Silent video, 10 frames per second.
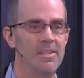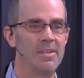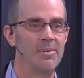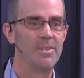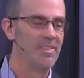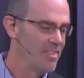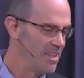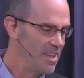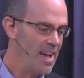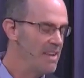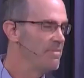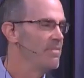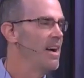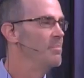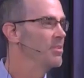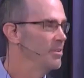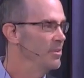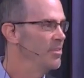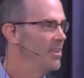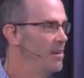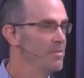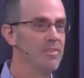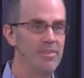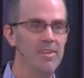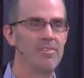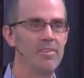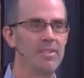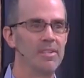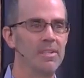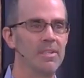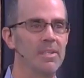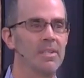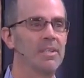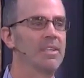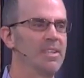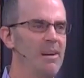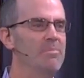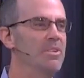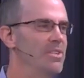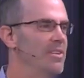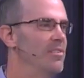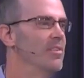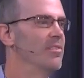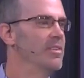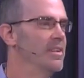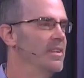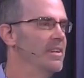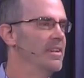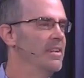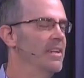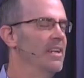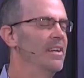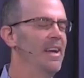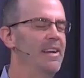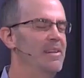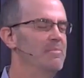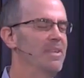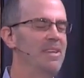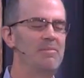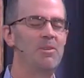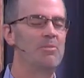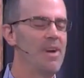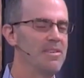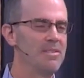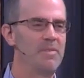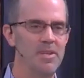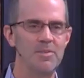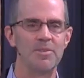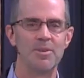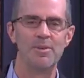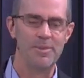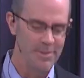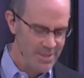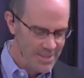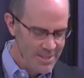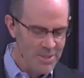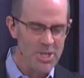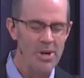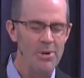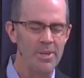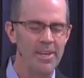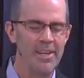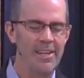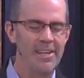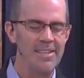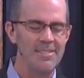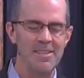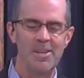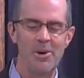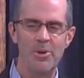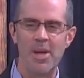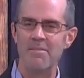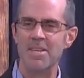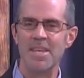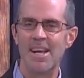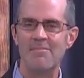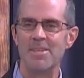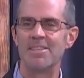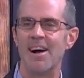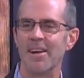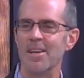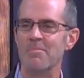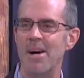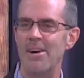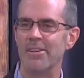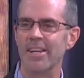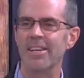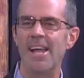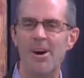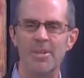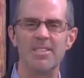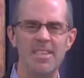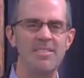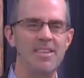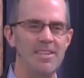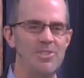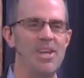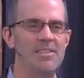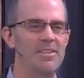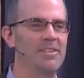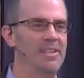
with this life of absolute selfishness. Come to Jesus and let Him give you rest for your souls. And His yoke is to go do everything I've been talking about, and now it's easy and gentle